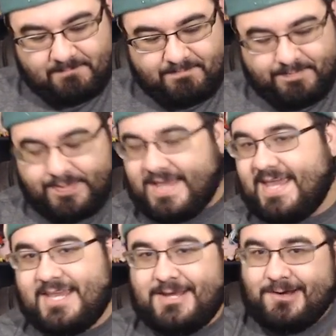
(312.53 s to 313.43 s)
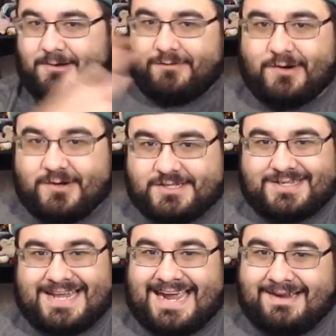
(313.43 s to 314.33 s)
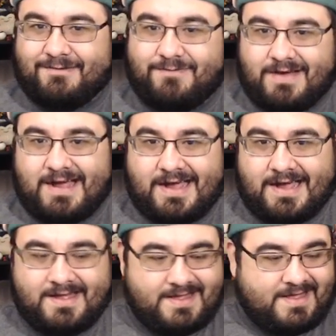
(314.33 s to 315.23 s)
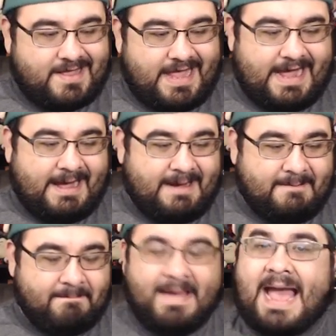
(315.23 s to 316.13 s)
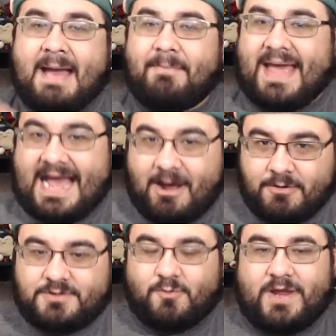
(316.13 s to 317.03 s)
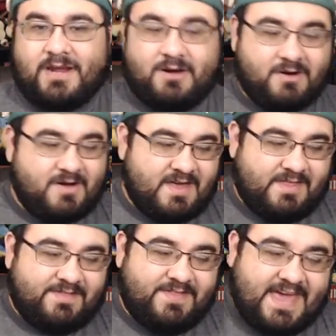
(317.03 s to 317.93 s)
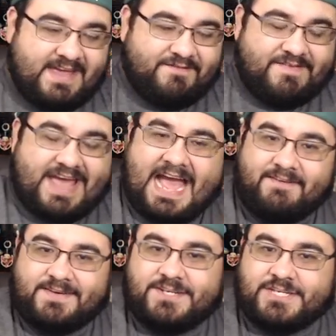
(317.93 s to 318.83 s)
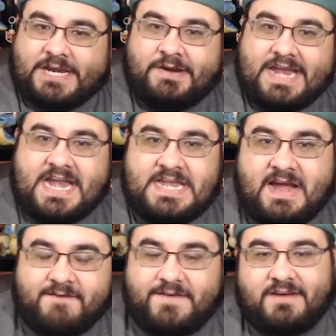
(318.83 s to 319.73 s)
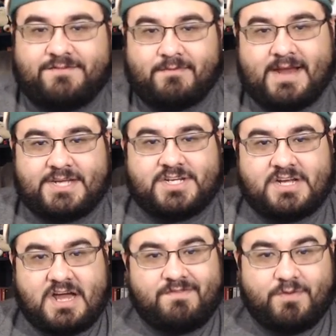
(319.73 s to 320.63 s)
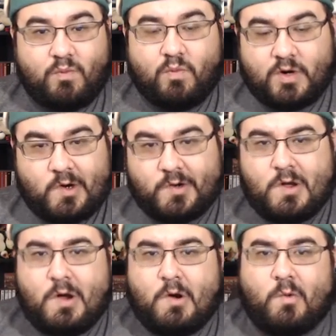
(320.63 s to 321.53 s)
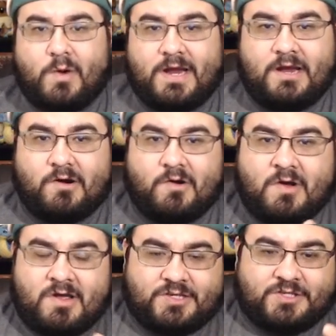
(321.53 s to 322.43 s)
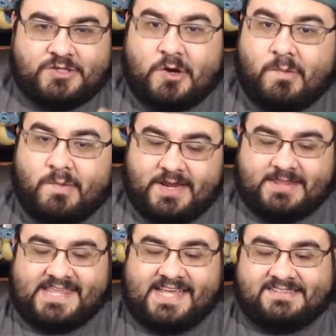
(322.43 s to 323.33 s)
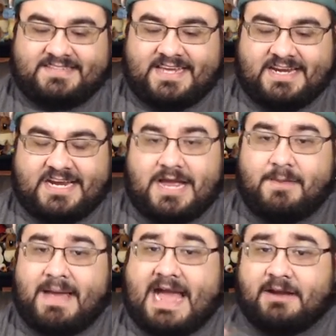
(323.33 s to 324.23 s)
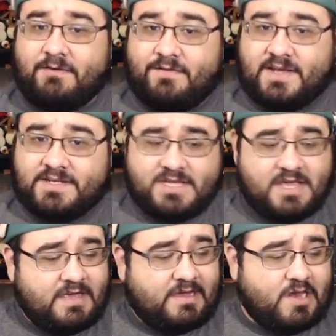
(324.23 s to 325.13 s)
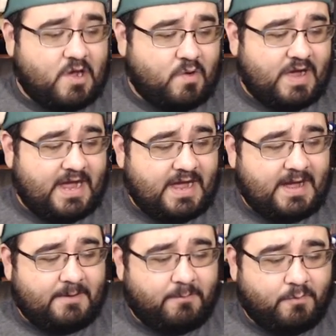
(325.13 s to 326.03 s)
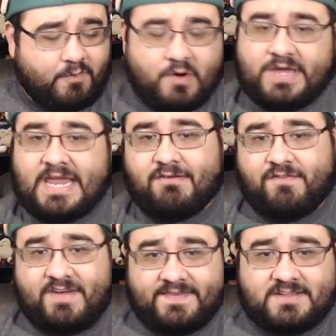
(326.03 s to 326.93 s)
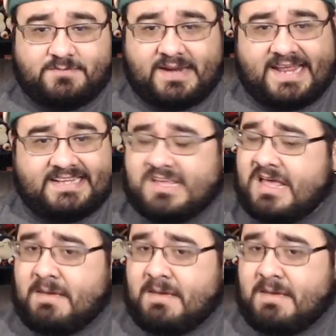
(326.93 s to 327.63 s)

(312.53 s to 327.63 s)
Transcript: big universe kind of map out where they haven't shared enough information of the world where so many things can come out of it. You know, will he ever find this place?